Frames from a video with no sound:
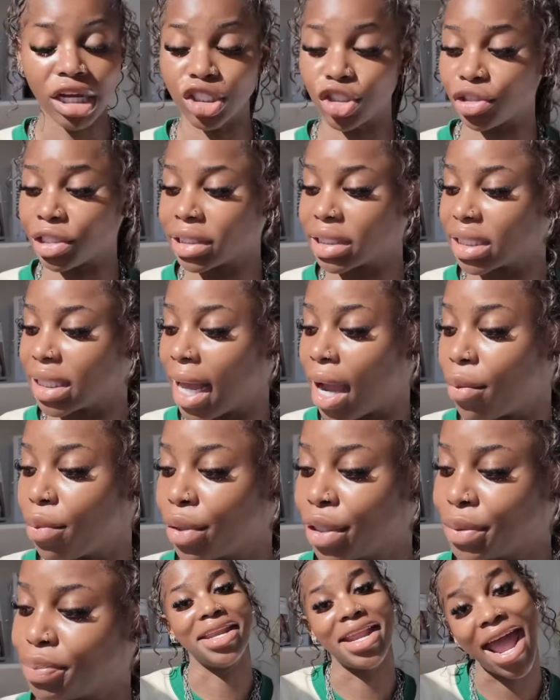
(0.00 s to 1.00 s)
Drink to that
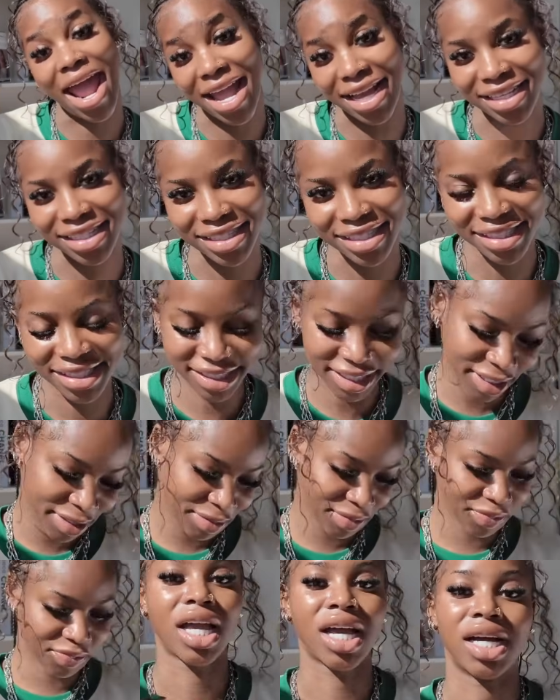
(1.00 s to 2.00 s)
one. Next,
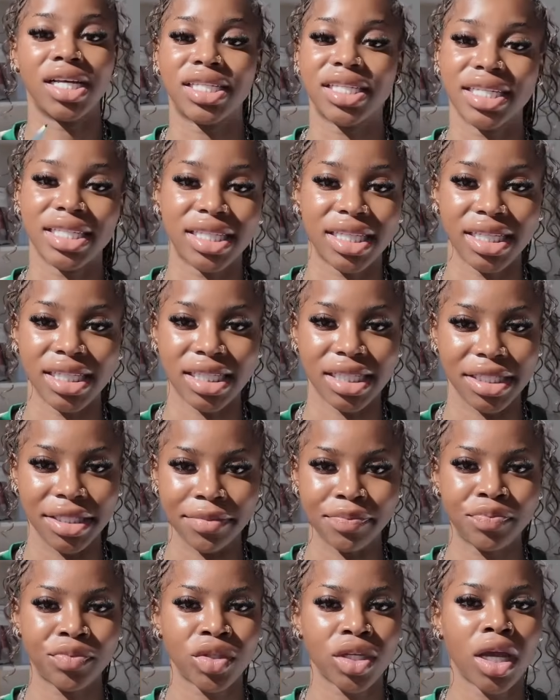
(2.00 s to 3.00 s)

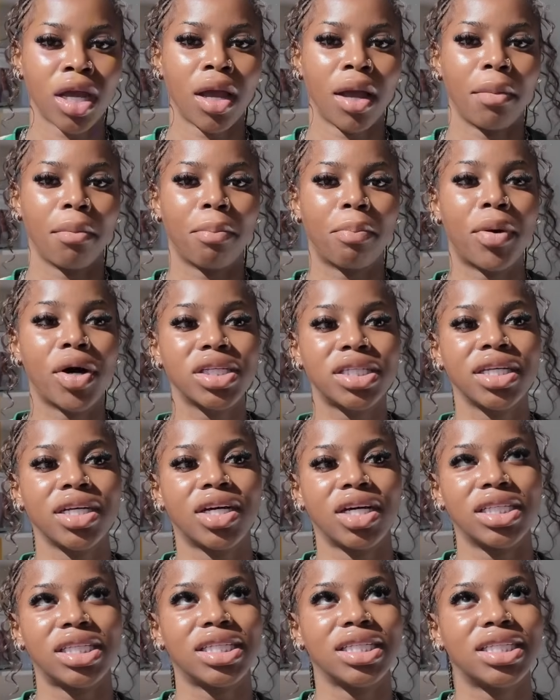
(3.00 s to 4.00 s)
consistency posting
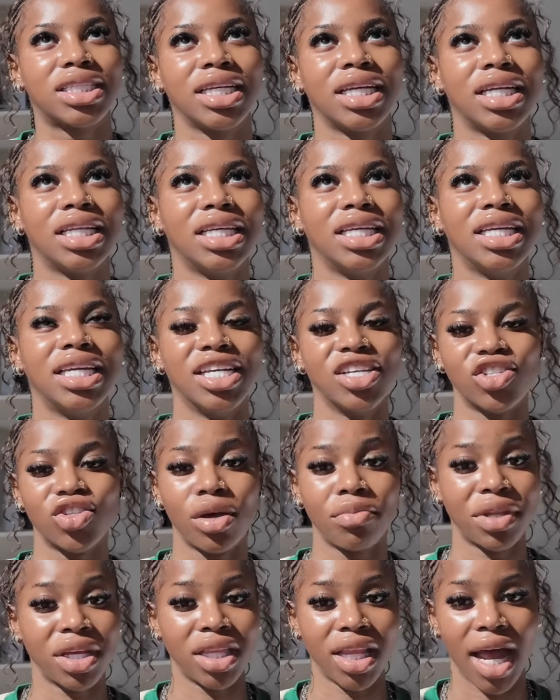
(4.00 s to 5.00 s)
consistently is
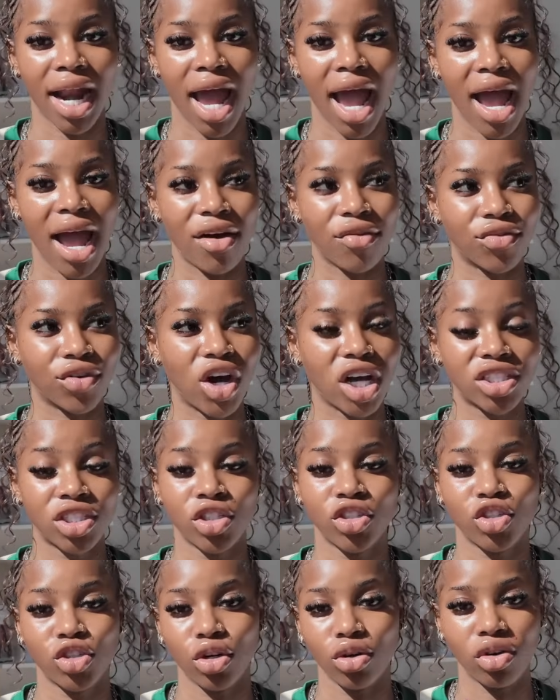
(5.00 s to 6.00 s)
something that I've
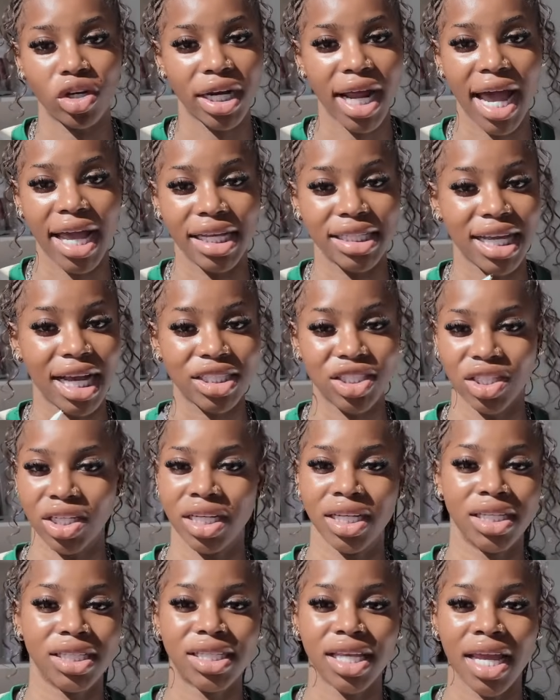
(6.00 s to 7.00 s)
gotten so good at. It's
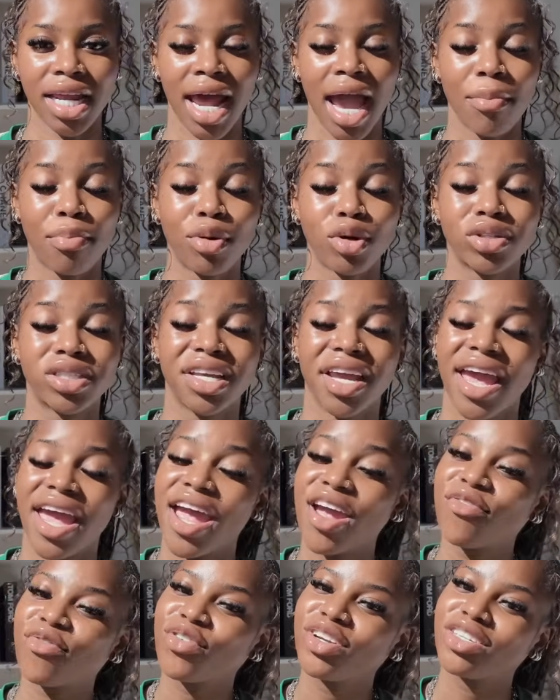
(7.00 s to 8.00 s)
actually insane. I post
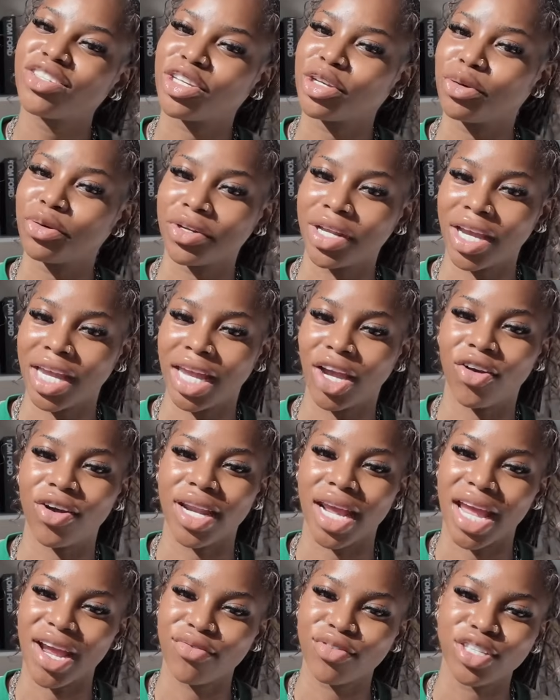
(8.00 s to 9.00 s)
every single day
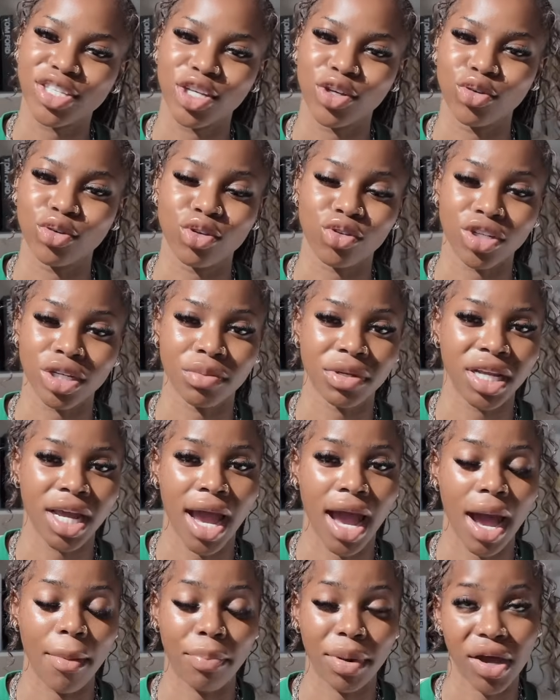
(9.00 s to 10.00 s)
on every single social
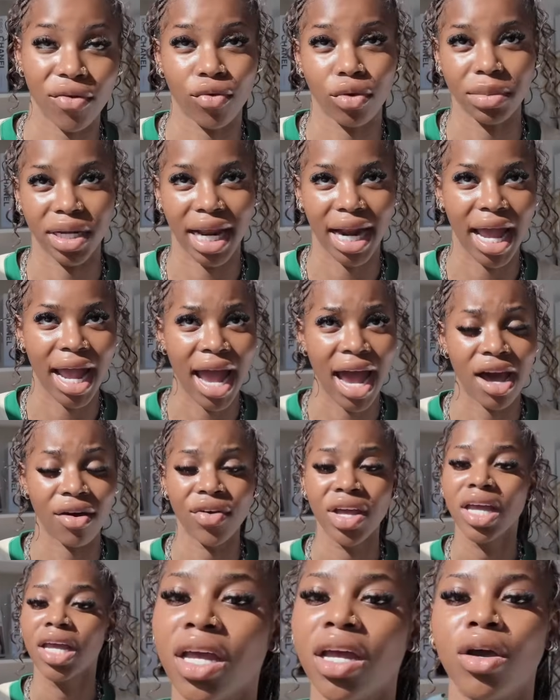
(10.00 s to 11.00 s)
media platform that I
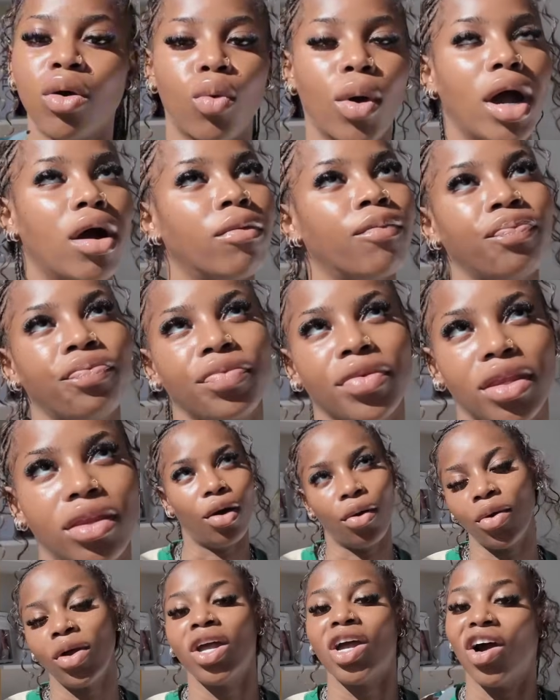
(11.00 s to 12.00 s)
have. Well,
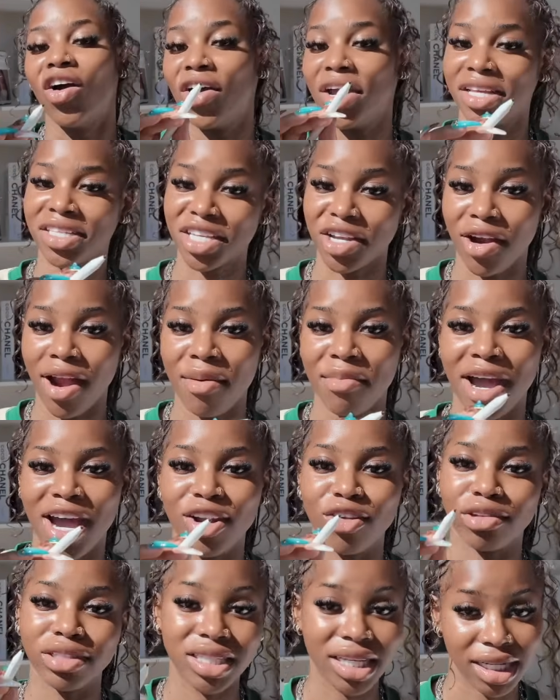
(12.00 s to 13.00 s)
no, on Instagram
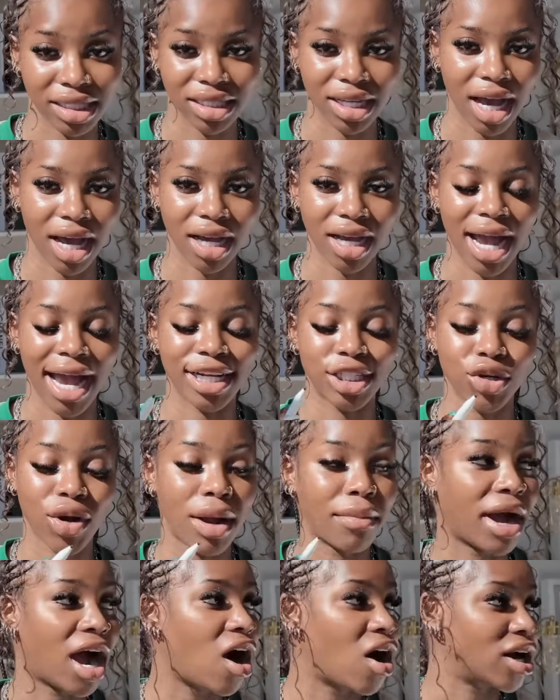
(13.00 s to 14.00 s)
and on TikTok. I
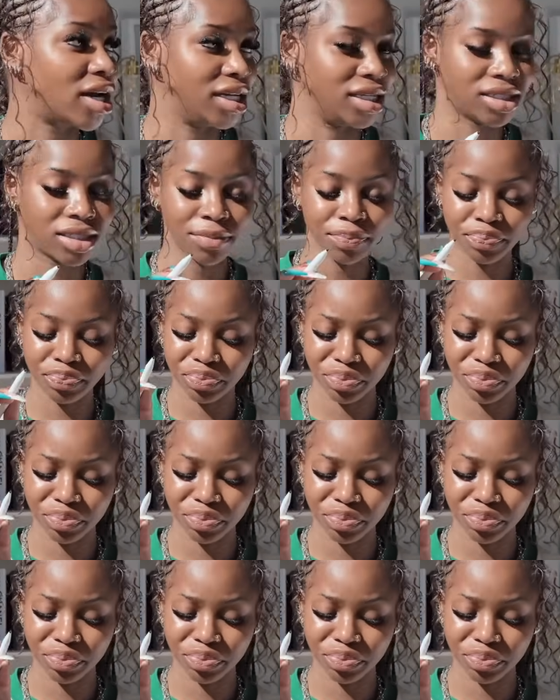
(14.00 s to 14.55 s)
try my hardest.